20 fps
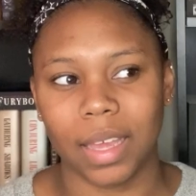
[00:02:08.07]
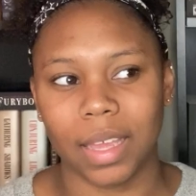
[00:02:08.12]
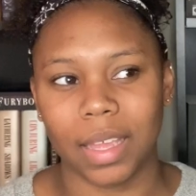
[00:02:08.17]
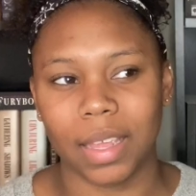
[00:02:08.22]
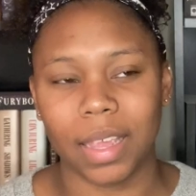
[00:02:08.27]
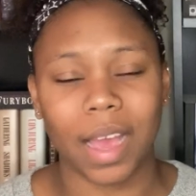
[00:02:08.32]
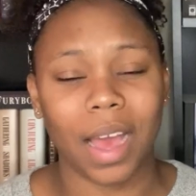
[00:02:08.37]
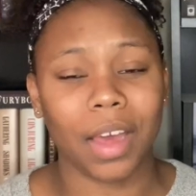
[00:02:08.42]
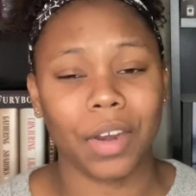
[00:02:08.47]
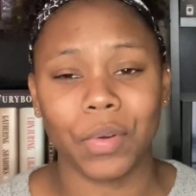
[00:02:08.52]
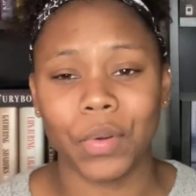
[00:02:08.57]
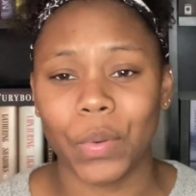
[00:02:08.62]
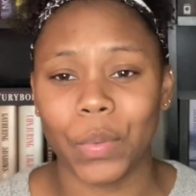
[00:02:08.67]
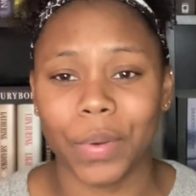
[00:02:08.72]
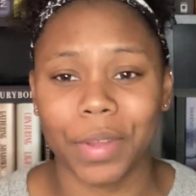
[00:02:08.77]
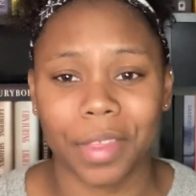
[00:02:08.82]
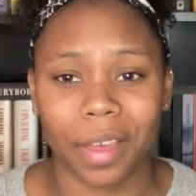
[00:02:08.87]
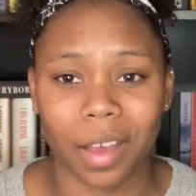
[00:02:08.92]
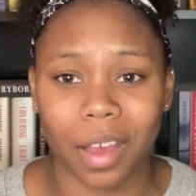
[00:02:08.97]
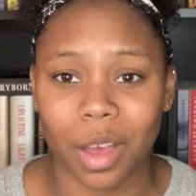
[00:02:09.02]
Yeah, I don't know
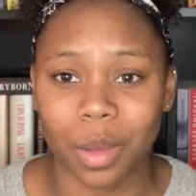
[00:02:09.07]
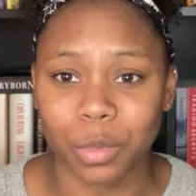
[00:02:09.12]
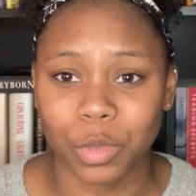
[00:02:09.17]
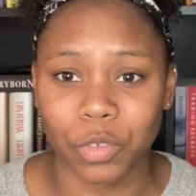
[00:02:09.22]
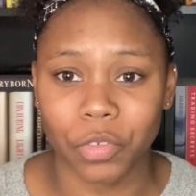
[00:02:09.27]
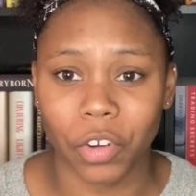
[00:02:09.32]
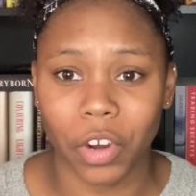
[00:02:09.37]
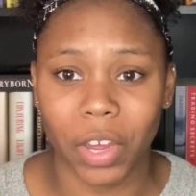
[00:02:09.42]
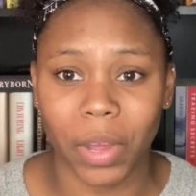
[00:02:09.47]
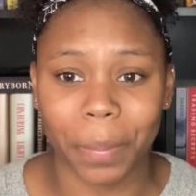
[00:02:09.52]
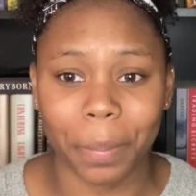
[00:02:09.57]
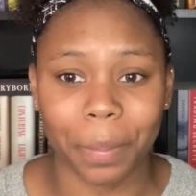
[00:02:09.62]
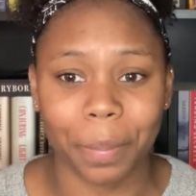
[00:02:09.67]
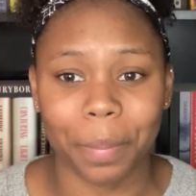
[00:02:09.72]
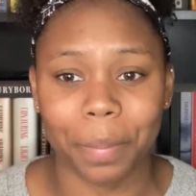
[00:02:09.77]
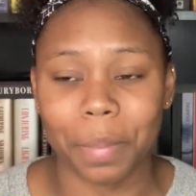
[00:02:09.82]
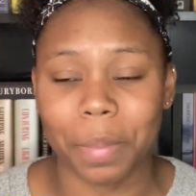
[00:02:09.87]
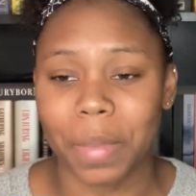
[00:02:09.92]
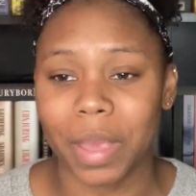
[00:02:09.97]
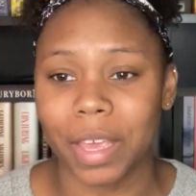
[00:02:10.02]
where that comes from.
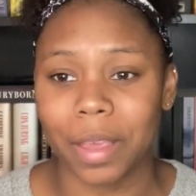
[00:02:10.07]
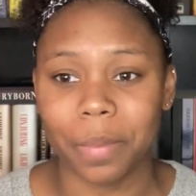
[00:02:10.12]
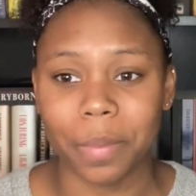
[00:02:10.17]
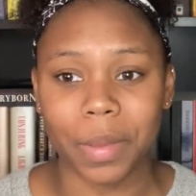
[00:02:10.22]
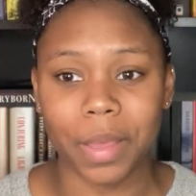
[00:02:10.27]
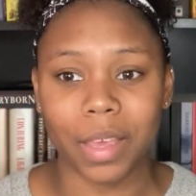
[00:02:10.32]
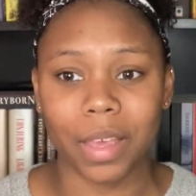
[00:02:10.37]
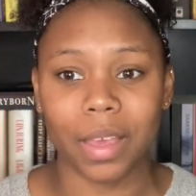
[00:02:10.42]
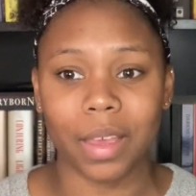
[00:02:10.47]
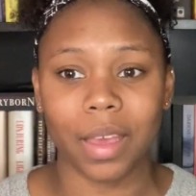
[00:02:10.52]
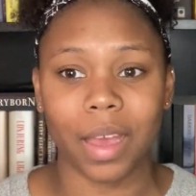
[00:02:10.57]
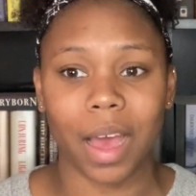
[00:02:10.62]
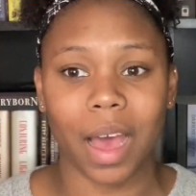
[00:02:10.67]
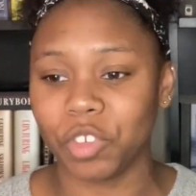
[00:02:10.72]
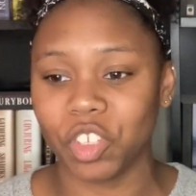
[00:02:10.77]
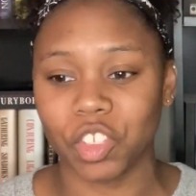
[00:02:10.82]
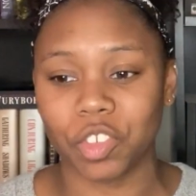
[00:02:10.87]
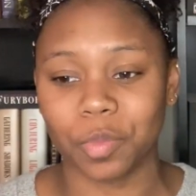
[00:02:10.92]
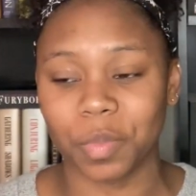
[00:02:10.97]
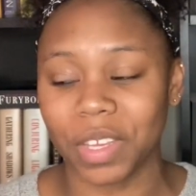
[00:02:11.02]
Maybe
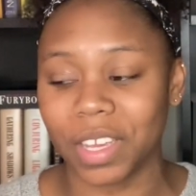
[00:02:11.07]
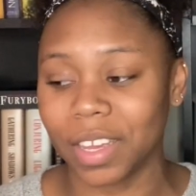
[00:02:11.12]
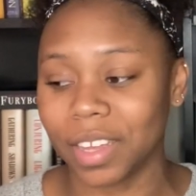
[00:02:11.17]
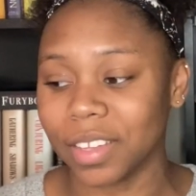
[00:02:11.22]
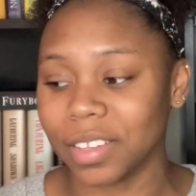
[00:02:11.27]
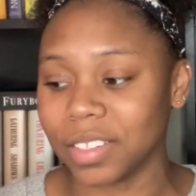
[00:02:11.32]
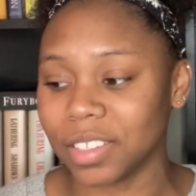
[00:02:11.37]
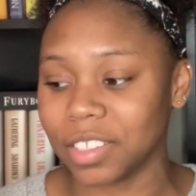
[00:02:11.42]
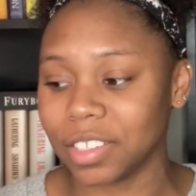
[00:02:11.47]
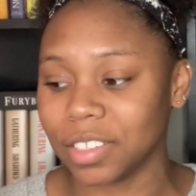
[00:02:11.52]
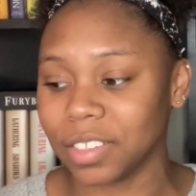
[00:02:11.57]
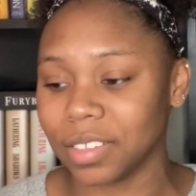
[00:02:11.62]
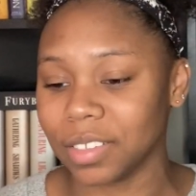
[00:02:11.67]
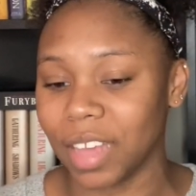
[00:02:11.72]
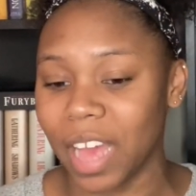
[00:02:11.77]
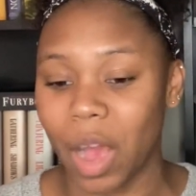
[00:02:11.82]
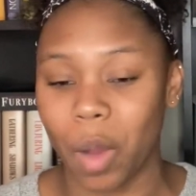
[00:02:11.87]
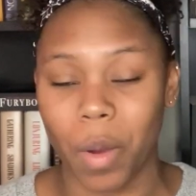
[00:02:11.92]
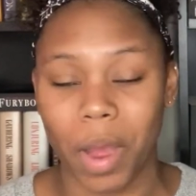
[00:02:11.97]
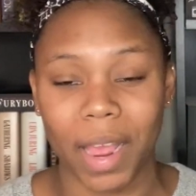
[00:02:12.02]
just because
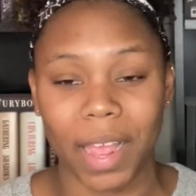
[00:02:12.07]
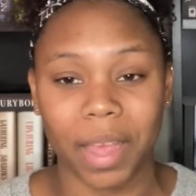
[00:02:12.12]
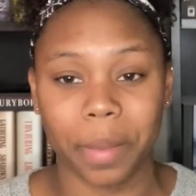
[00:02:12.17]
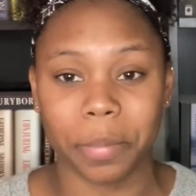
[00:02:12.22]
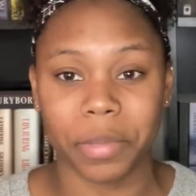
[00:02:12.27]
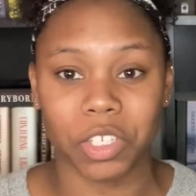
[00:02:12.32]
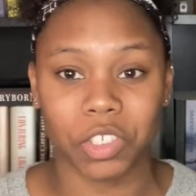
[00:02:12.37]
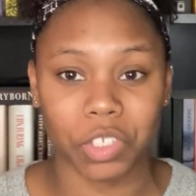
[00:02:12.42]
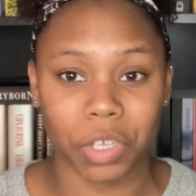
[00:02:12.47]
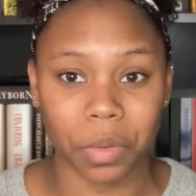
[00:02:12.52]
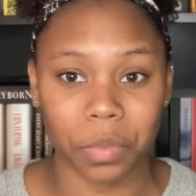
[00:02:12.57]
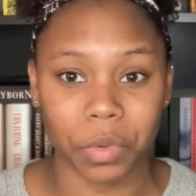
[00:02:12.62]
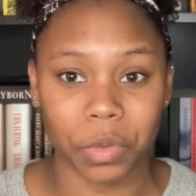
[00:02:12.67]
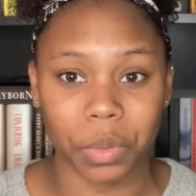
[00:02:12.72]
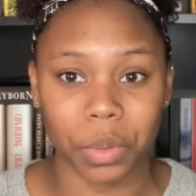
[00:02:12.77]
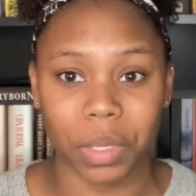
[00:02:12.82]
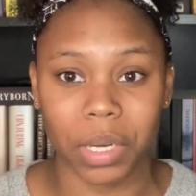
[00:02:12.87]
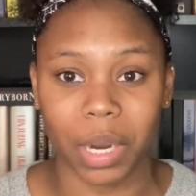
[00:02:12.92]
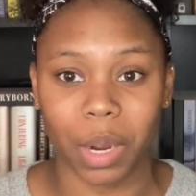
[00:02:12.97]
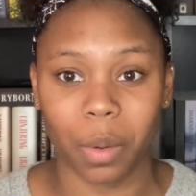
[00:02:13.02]
how I am in
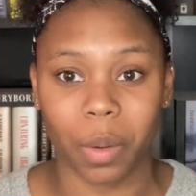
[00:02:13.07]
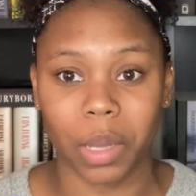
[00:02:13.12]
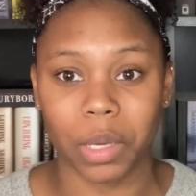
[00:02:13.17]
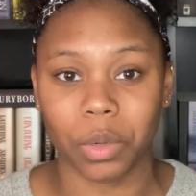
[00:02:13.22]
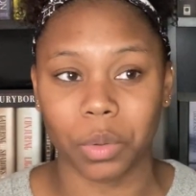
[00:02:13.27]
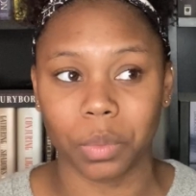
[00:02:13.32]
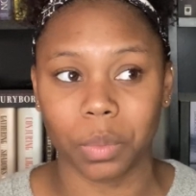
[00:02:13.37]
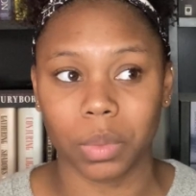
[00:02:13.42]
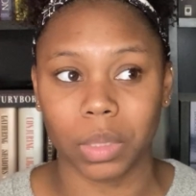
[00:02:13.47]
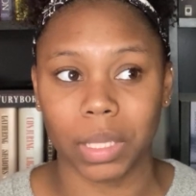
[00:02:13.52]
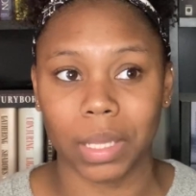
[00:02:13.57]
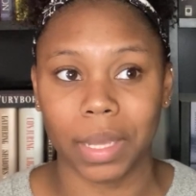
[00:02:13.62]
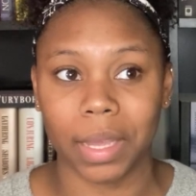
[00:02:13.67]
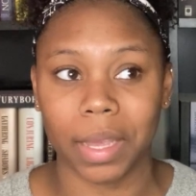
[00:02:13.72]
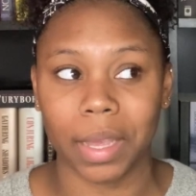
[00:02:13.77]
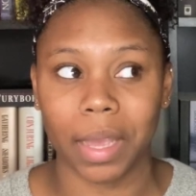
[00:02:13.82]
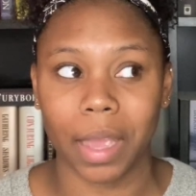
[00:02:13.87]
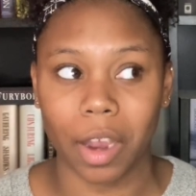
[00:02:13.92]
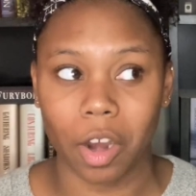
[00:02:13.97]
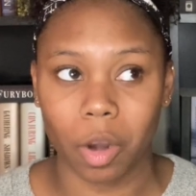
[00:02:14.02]
general and how I don't really
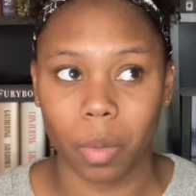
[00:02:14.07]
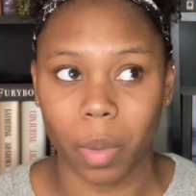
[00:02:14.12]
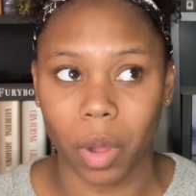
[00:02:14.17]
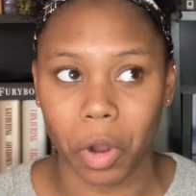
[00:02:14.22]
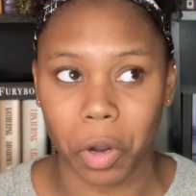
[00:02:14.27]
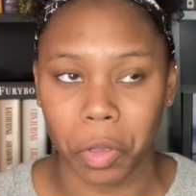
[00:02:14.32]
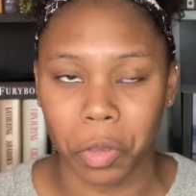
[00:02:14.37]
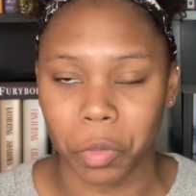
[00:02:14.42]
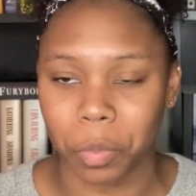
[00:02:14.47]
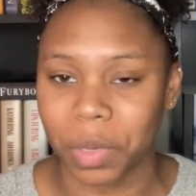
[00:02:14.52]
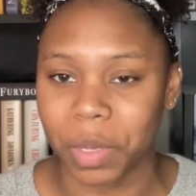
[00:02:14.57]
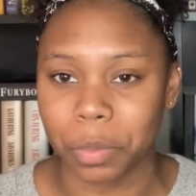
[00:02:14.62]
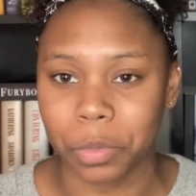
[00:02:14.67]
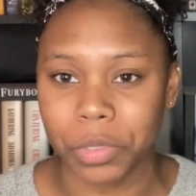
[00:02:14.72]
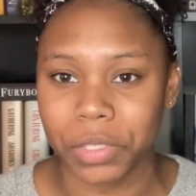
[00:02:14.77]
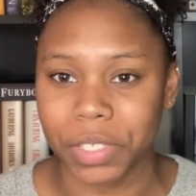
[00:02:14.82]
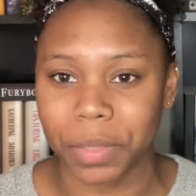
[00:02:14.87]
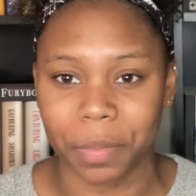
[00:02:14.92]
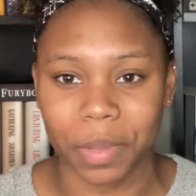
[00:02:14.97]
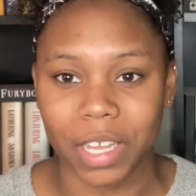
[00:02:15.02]
care about other
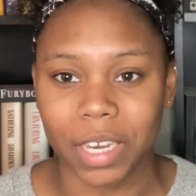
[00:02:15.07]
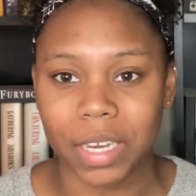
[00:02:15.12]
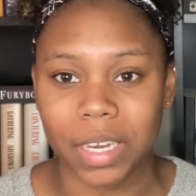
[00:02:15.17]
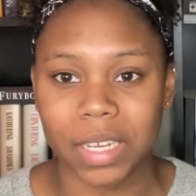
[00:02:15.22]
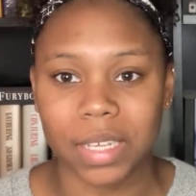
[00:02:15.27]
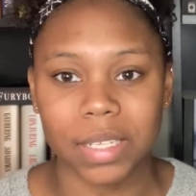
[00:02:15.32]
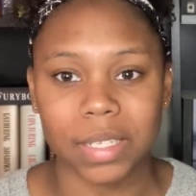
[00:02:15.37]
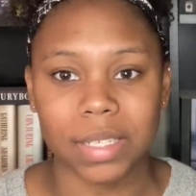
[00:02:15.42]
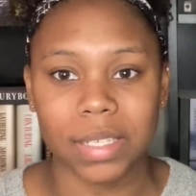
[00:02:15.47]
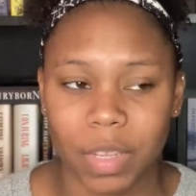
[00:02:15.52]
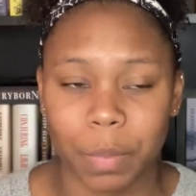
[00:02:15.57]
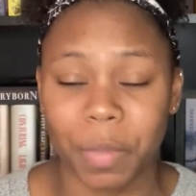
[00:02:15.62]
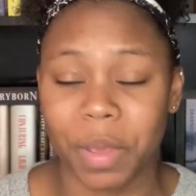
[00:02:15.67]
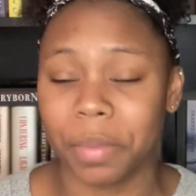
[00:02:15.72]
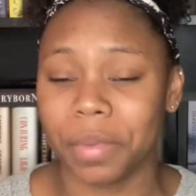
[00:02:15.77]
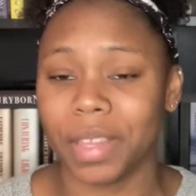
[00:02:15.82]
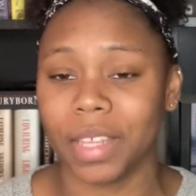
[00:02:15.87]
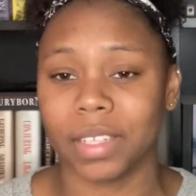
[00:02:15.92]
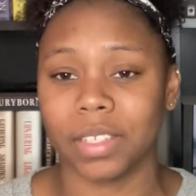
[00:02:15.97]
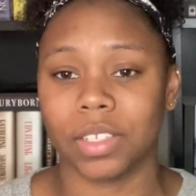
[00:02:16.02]
people's opinions.
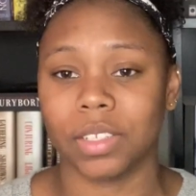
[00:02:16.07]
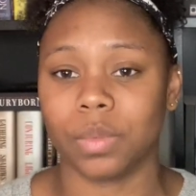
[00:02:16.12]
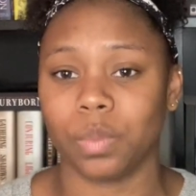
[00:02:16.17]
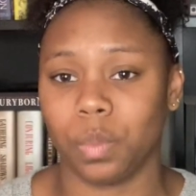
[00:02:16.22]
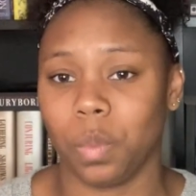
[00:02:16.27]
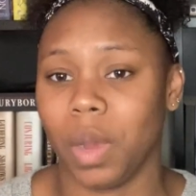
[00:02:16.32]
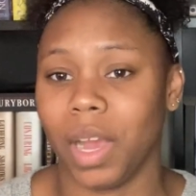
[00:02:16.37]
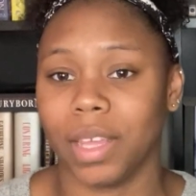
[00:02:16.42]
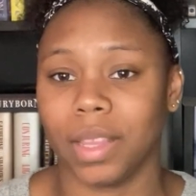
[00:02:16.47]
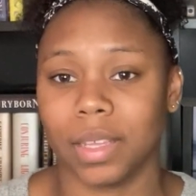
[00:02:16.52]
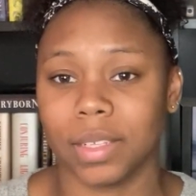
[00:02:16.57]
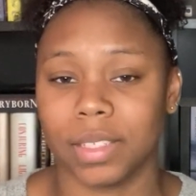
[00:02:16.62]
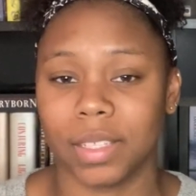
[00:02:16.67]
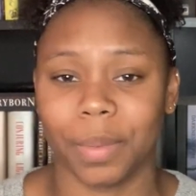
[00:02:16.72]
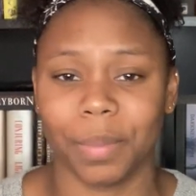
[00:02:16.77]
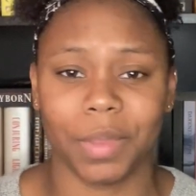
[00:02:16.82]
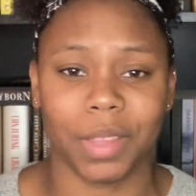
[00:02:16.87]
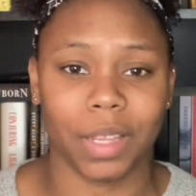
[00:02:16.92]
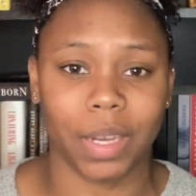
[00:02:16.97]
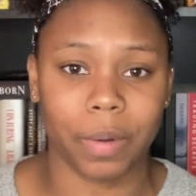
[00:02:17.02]
Maybe that's why that's
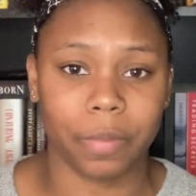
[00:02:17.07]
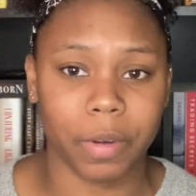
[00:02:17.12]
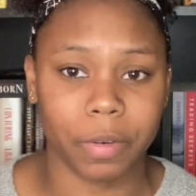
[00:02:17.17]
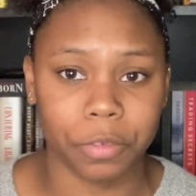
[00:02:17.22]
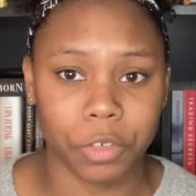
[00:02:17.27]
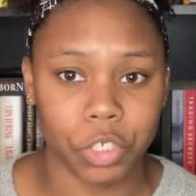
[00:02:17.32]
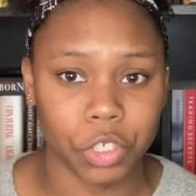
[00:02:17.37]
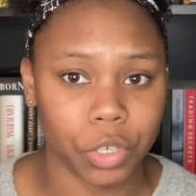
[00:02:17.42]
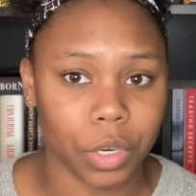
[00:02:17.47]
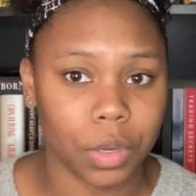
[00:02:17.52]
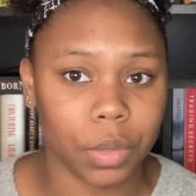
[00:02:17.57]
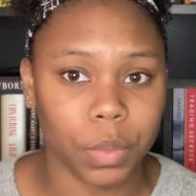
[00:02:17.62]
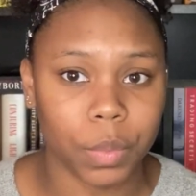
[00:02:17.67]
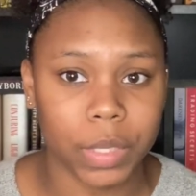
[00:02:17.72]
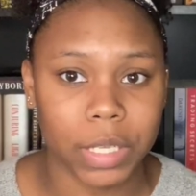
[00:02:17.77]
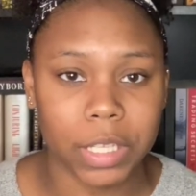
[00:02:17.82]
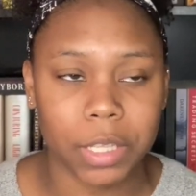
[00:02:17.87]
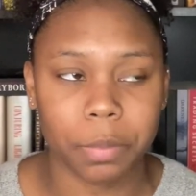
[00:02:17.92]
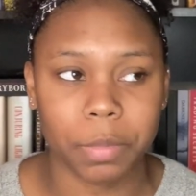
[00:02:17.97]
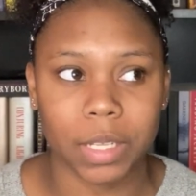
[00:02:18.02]
something that I've never struggled
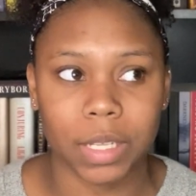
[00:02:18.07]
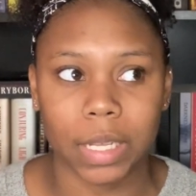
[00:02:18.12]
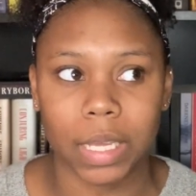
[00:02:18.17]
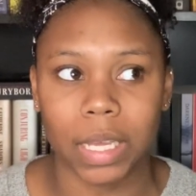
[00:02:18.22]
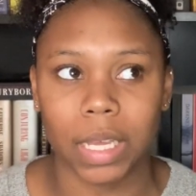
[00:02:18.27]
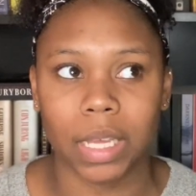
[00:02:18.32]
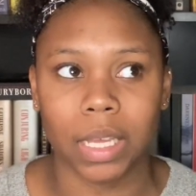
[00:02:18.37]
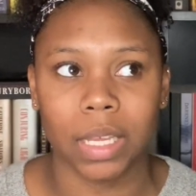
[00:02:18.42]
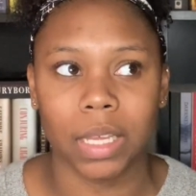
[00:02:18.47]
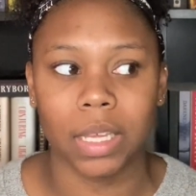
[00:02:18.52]
with, but like,